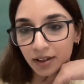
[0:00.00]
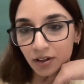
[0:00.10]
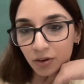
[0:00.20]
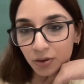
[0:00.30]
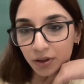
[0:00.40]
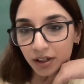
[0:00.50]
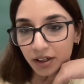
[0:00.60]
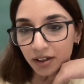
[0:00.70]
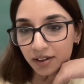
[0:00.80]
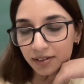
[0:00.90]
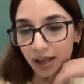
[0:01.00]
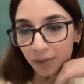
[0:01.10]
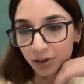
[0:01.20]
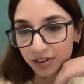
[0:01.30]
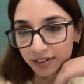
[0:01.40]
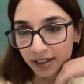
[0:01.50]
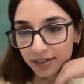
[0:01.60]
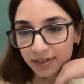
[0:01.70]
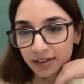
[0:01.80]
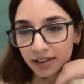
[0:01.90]
Okay, someone
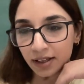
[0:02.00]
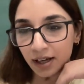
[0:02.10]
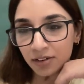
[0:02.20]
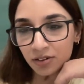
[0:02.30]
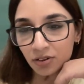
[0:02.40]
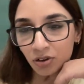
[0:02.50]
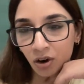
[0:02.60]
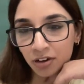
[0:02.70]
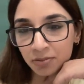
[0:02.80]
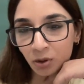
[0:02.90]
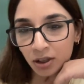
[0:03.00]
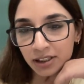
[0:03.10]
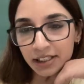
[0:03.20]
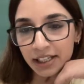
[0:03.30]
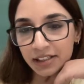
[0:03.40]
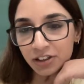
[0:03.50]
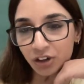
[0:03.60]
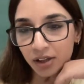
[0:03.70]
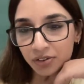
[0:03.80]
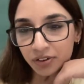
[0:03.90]
says, does cross border data
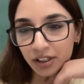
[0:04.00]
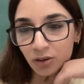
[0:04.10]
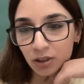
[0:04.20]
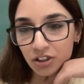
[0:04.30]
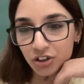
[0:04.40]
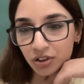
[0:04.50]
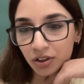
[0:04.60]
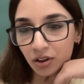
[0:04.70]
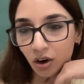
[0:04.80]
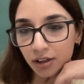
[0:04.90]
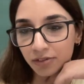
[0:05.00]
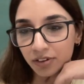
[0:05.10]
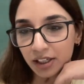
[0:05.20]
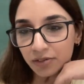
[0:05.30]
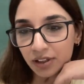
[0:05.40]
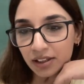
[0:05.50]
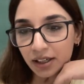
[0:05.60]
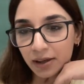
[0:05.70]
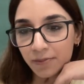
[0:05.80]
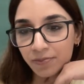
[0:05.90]
transfer regulation conflict with
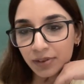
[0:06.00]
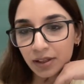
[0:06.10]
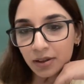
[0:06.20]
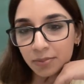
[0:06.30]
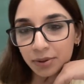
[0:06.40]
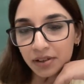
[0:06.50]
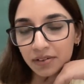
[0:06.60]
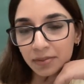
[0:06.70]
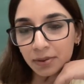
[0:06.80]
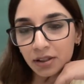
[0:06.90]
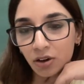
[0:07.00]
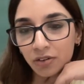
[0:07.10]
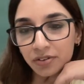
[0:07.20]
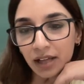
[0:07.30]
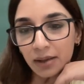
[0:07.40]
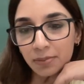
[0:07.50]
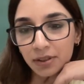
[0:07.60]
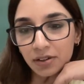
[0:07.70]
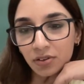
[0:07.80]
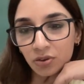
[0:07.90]
the principle of
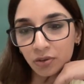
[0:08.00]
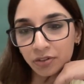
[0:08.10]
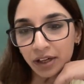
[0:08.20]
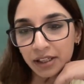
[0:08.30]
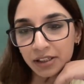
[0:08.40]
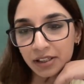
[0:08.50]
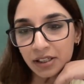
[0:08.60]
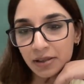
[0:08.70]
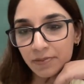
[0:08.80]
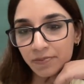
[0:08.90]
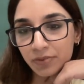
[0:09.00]
cyber sovereignty